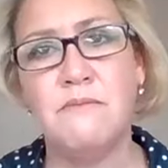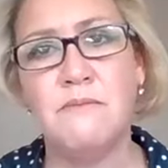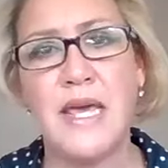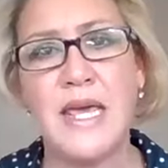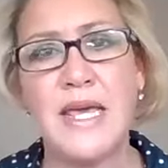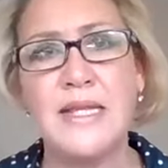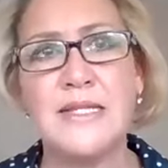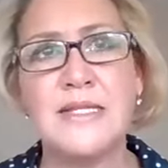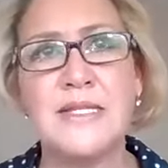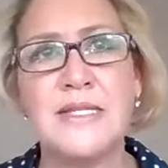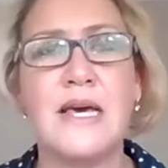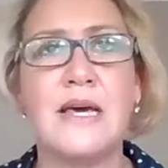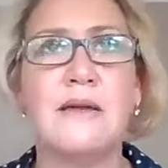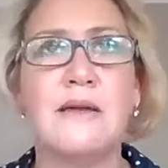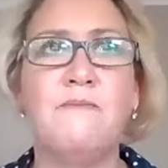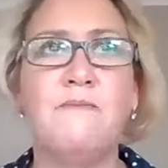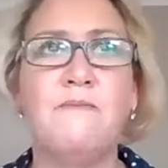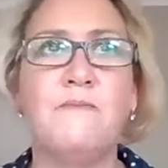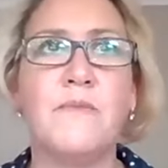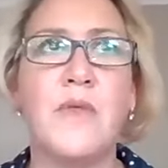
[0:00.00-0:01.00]
means that
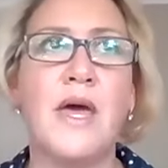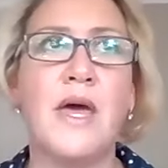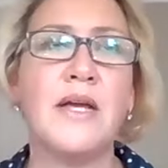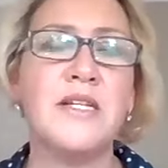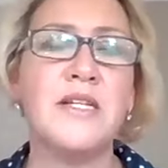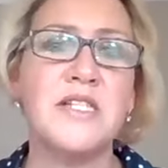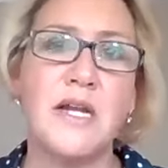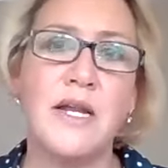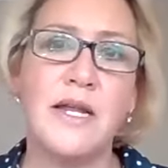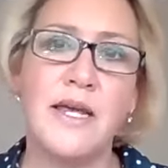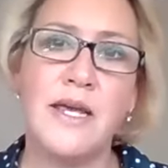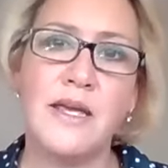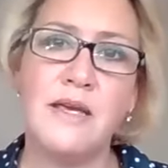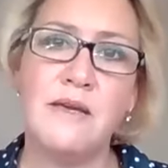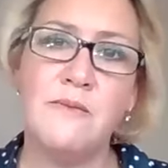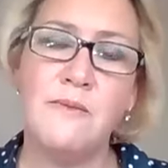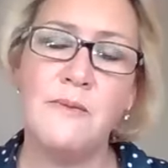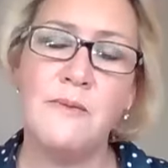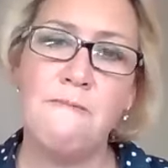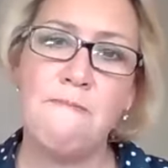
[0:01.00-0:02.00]

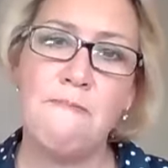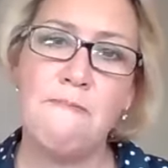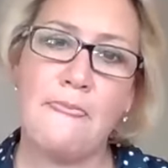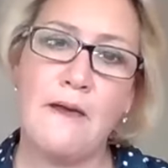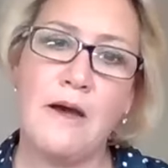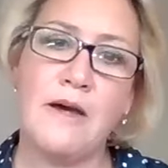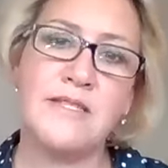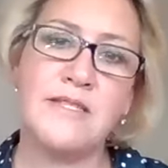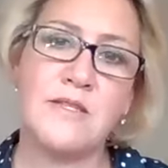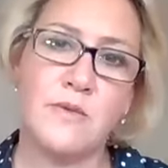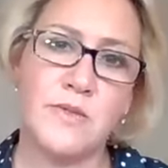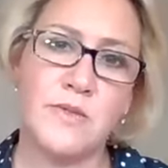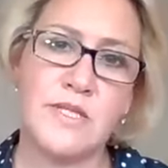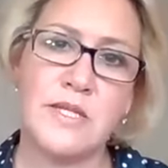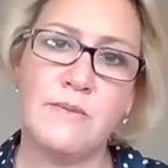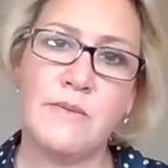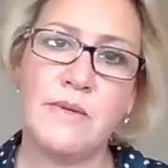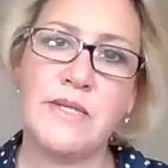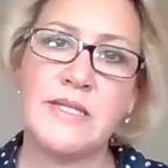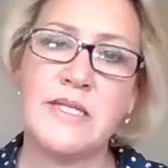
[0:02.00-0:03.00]
actually, I saw
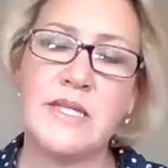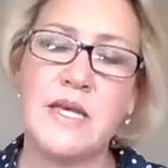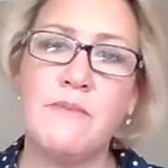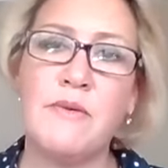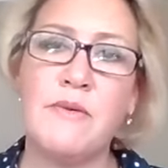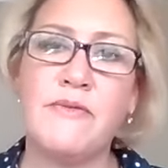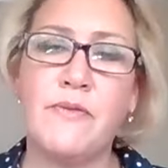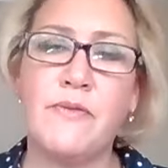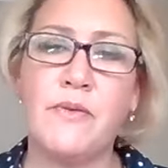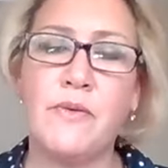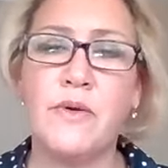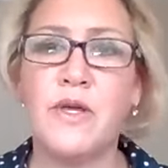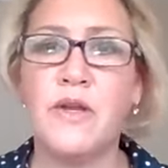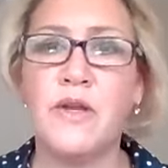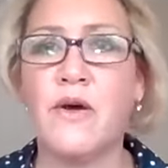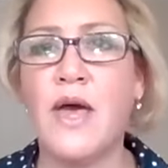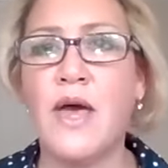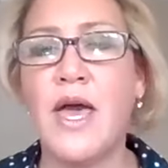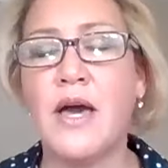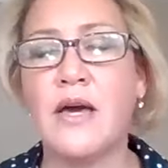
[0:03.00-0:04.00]
someone say before, you
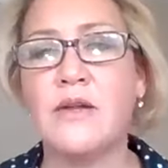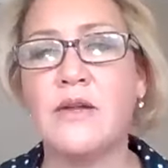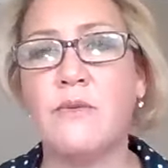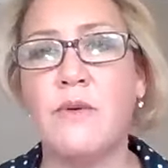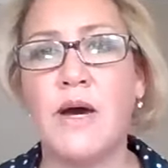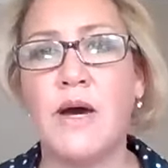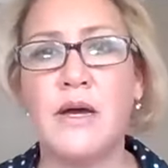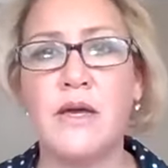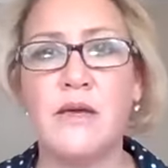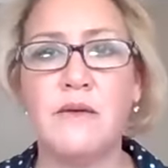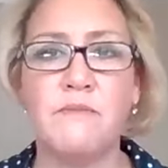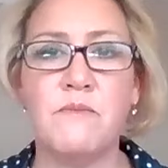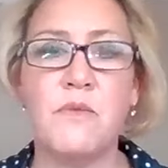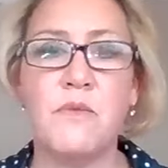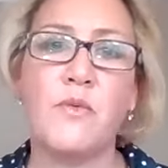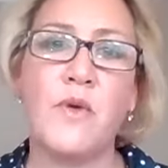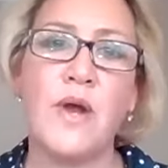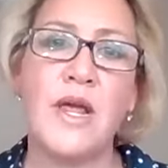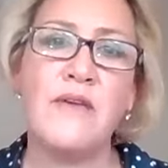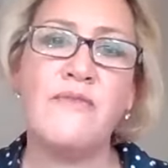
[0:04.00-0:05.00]
know, how do I
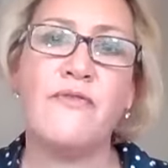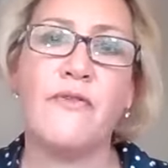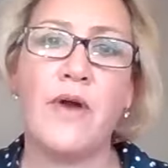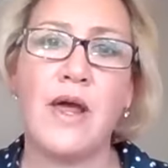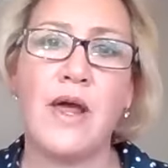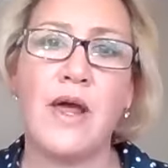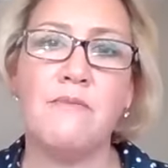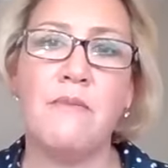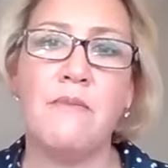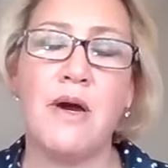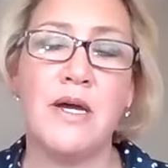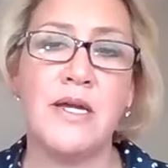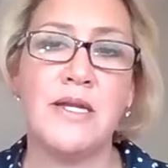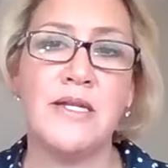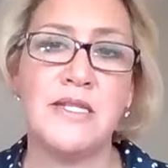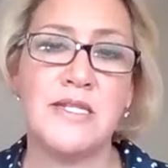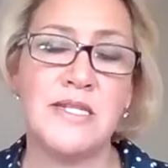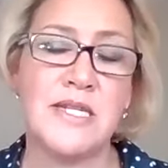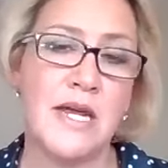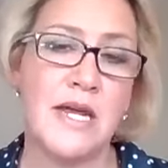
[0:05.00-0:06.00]
reframe my
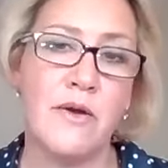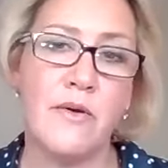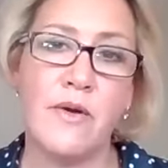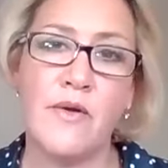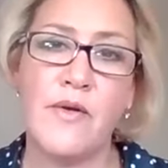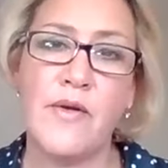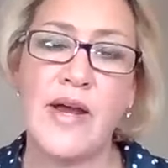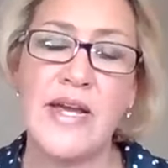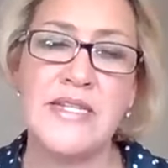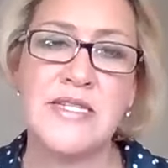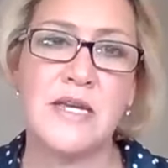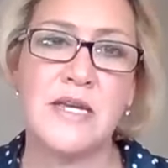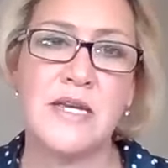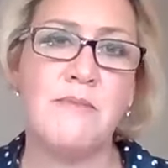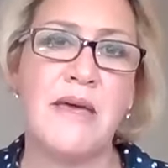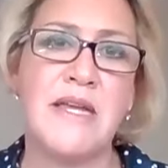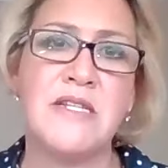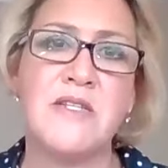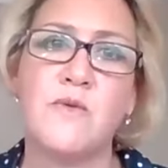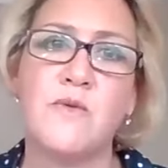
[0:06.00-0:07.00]
deteriorating
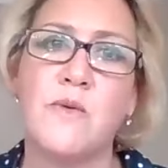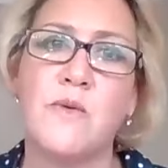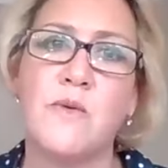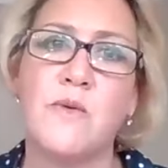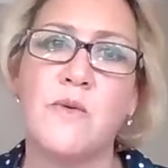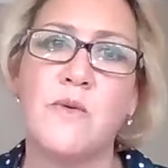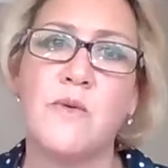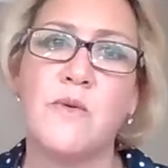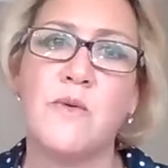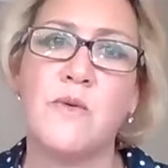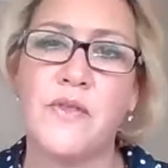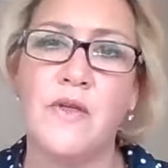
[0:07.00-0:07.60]
mental health?